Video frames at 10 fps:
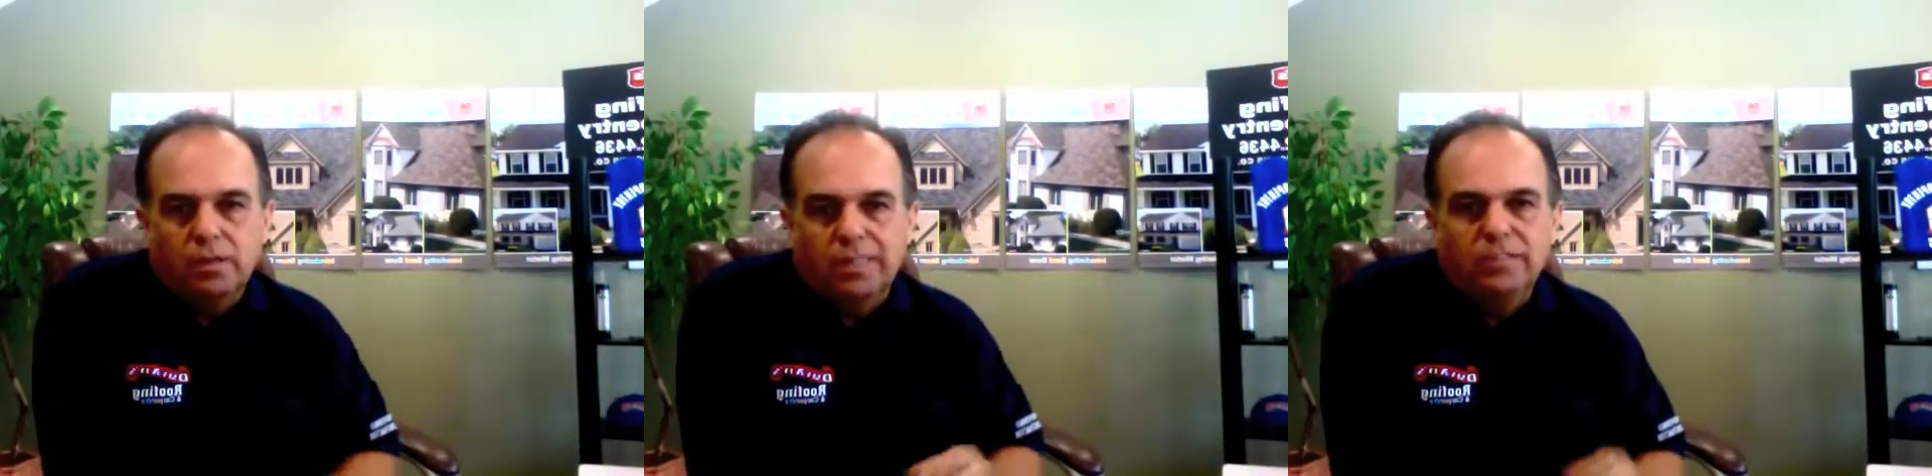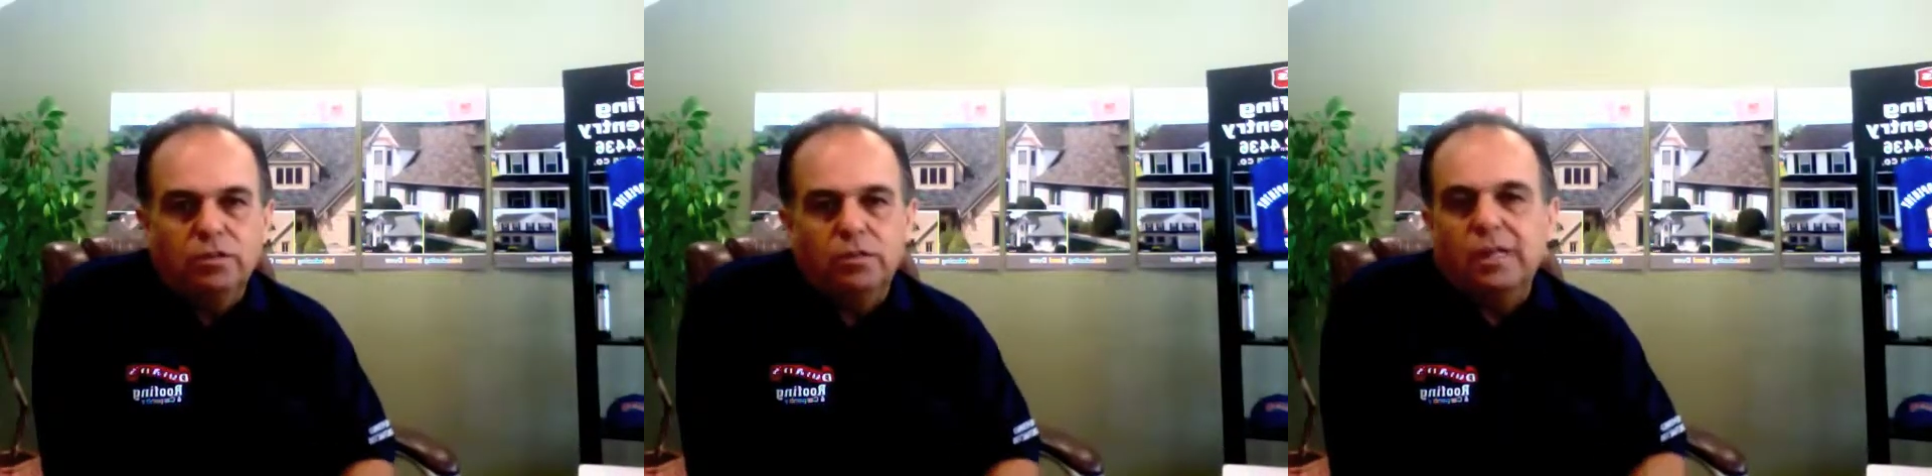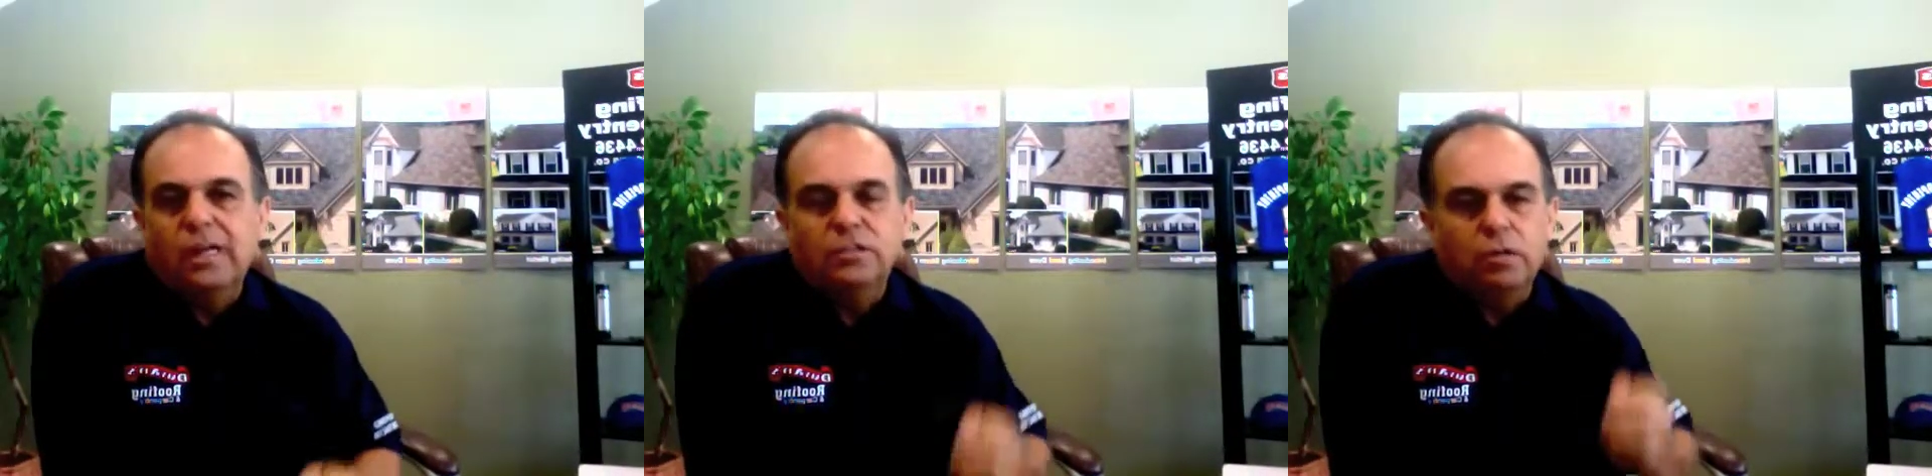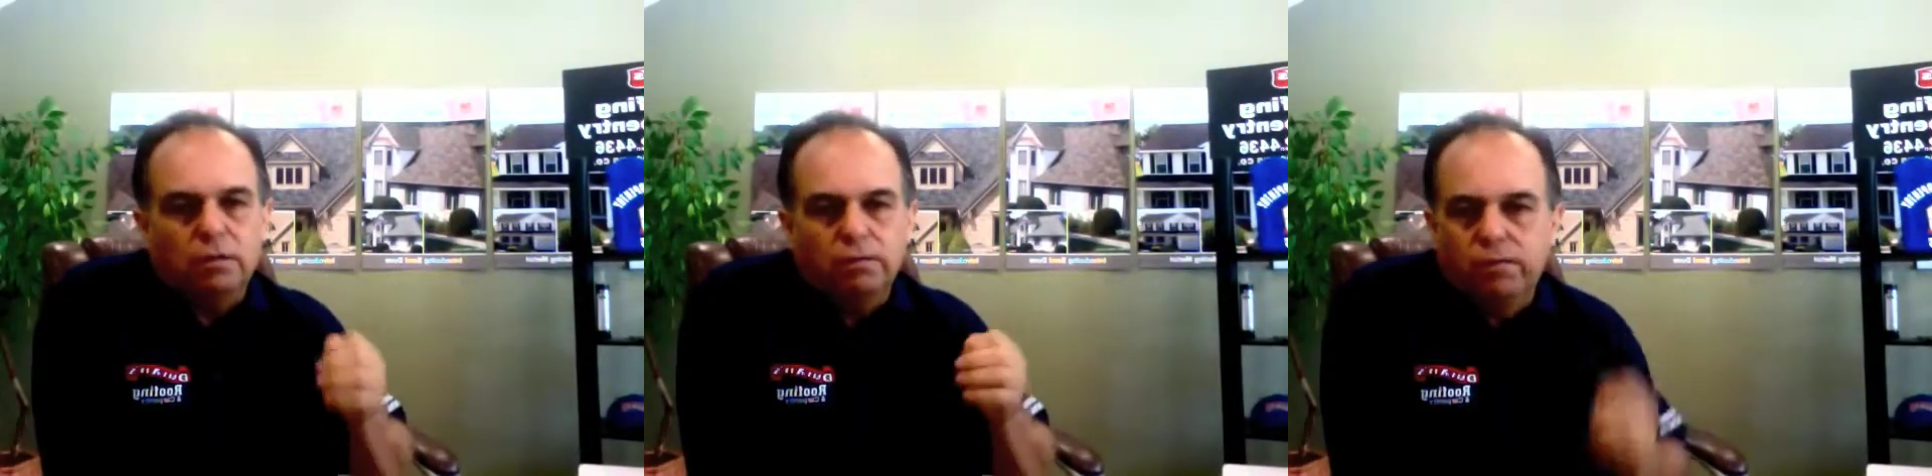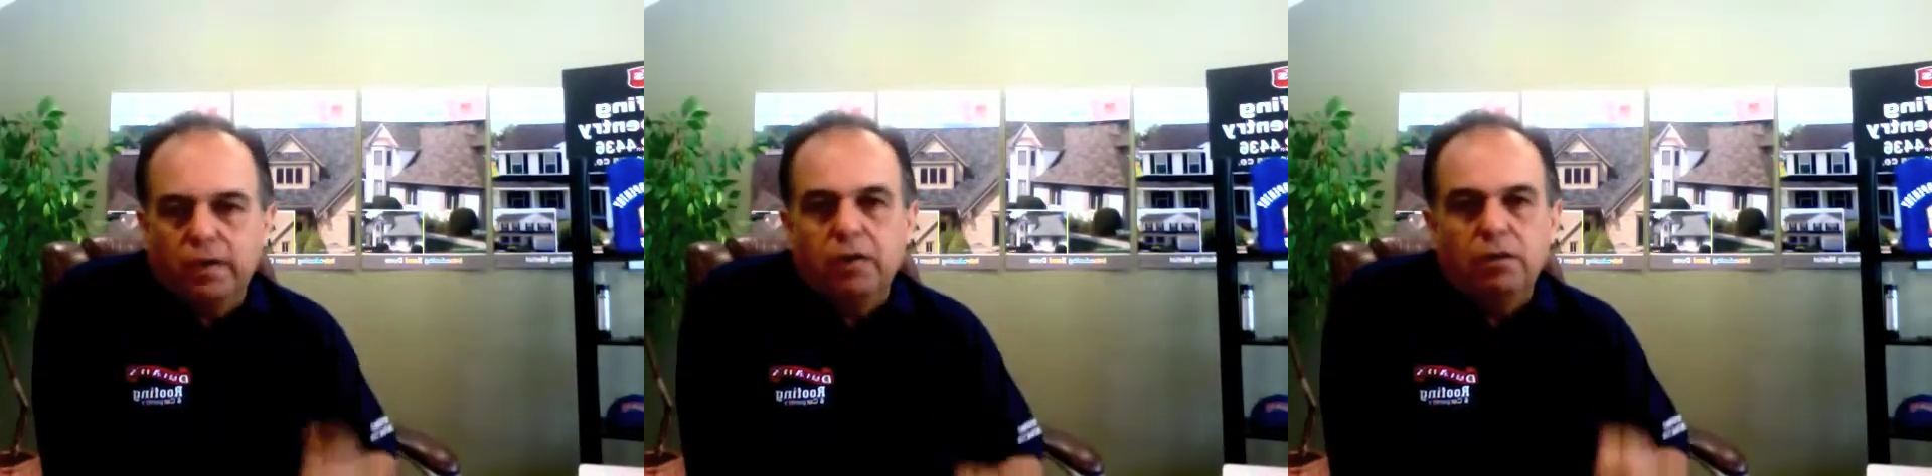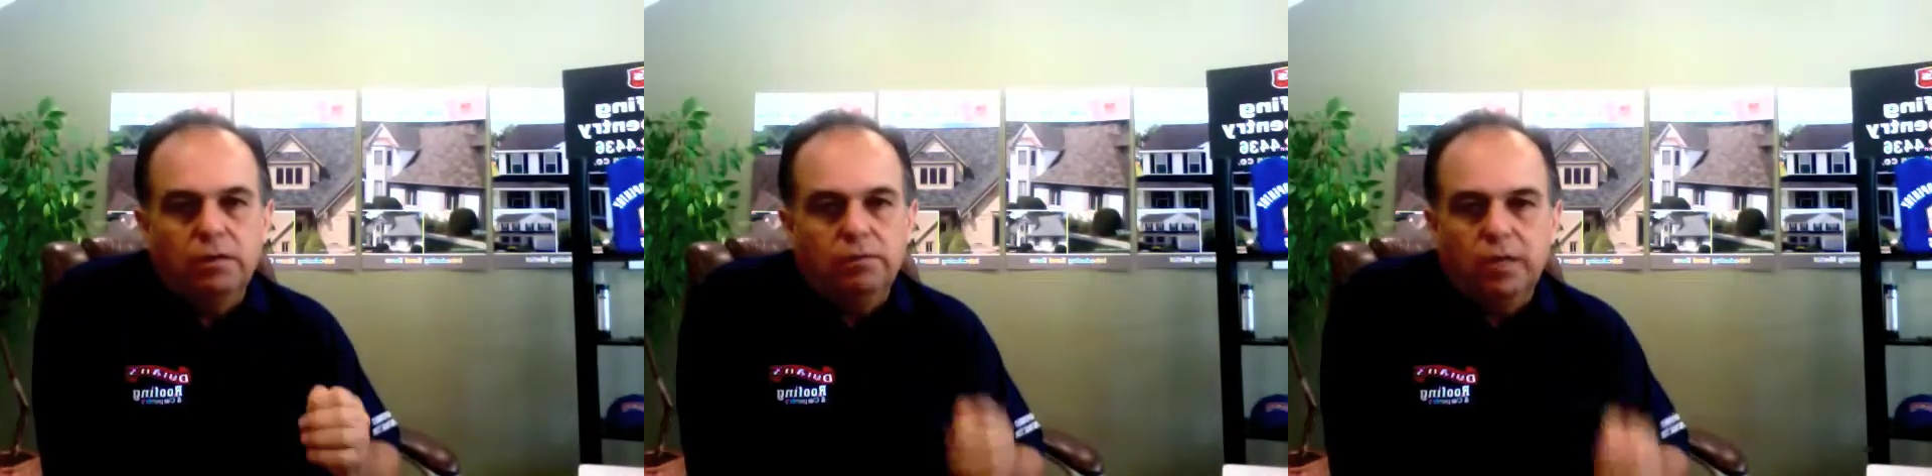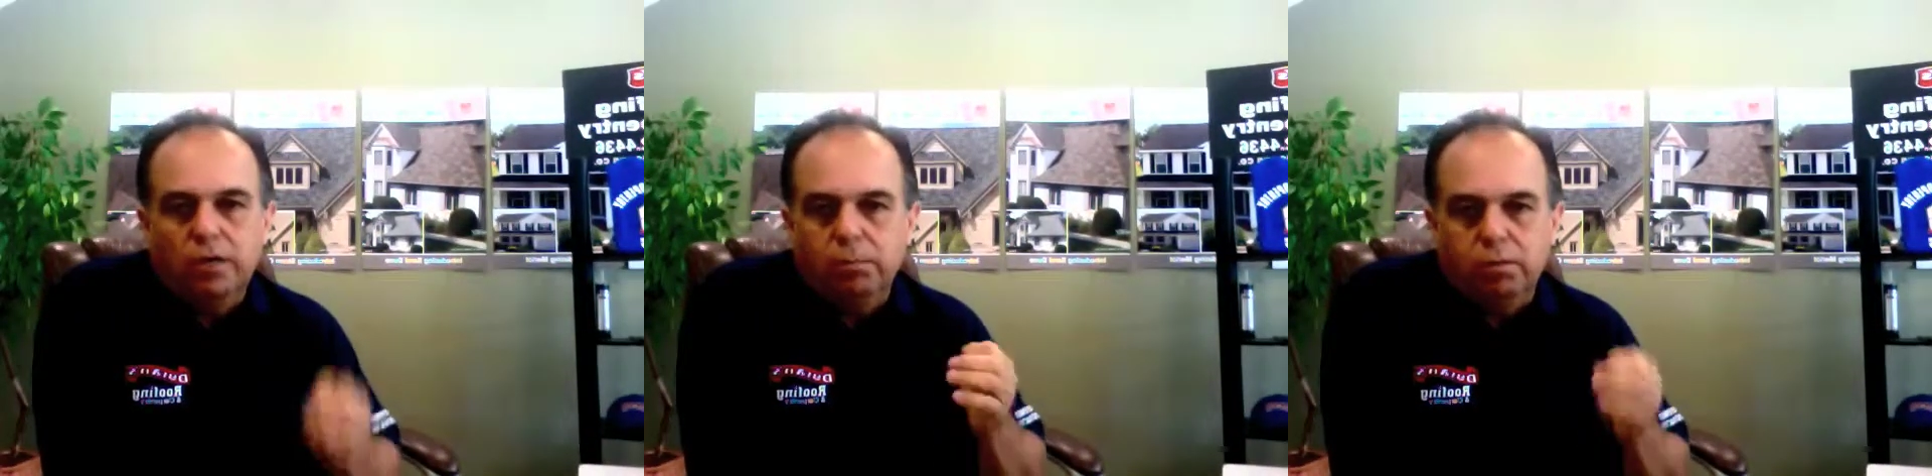These are things that are very,
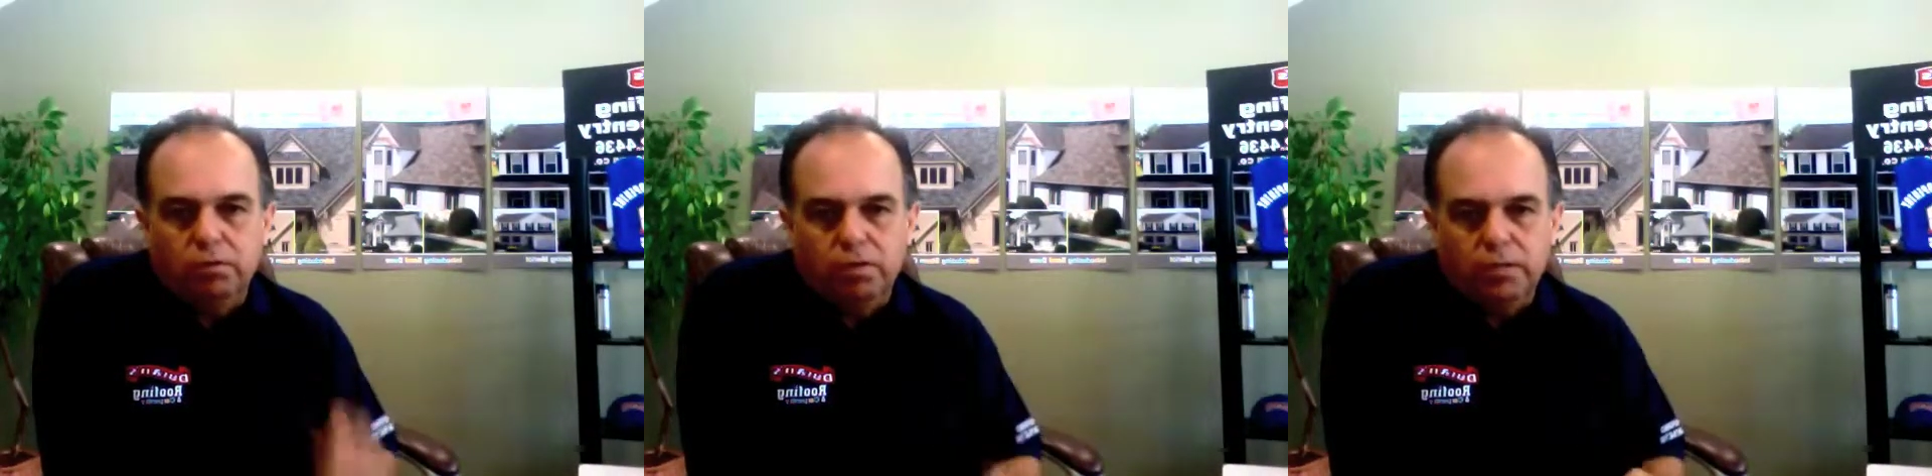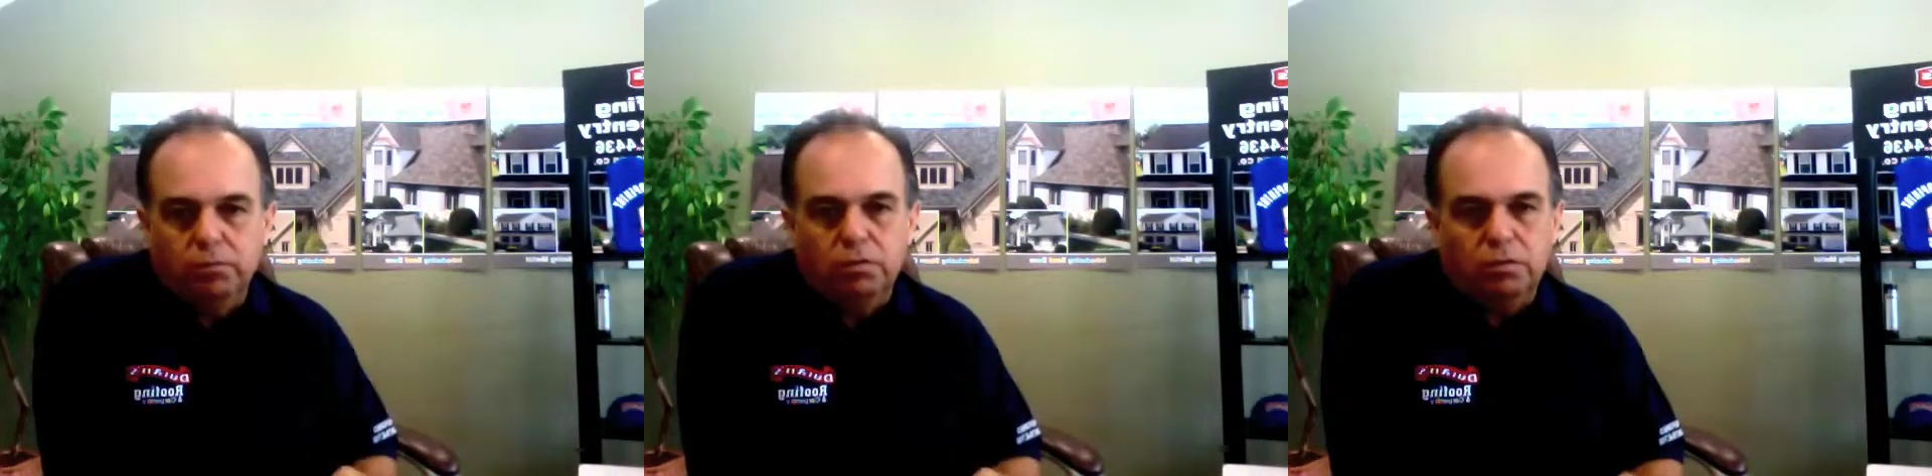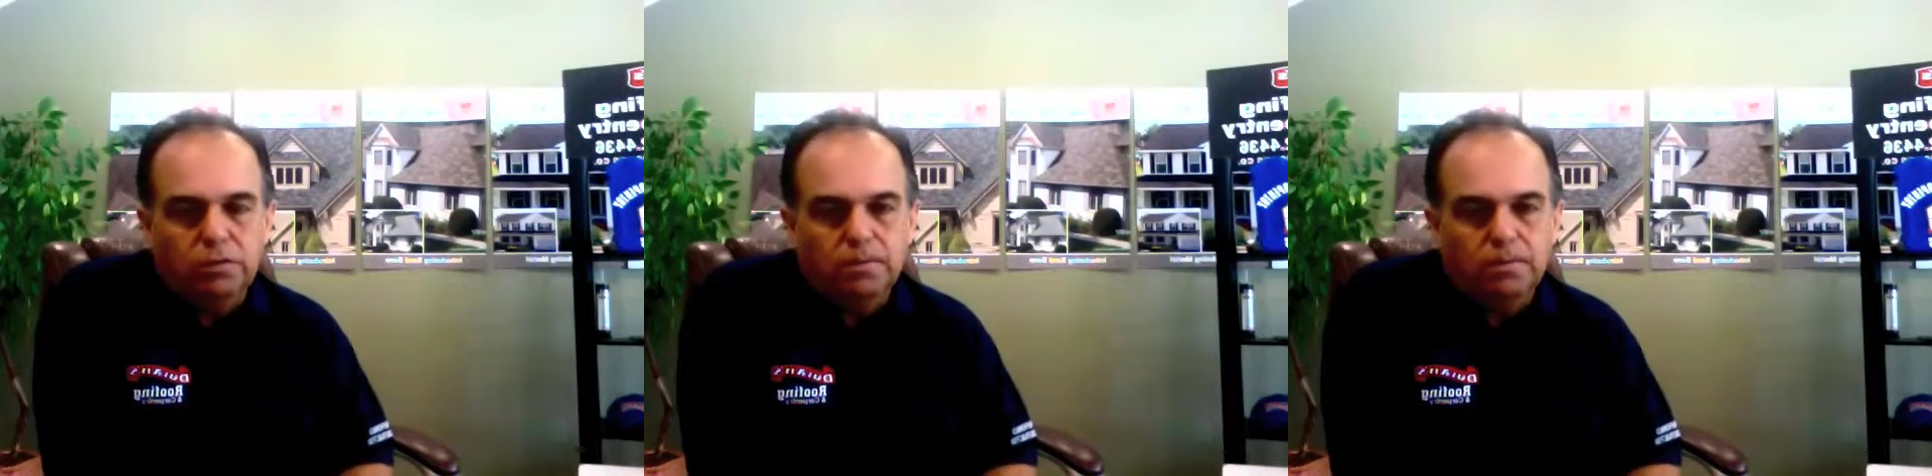very preventable,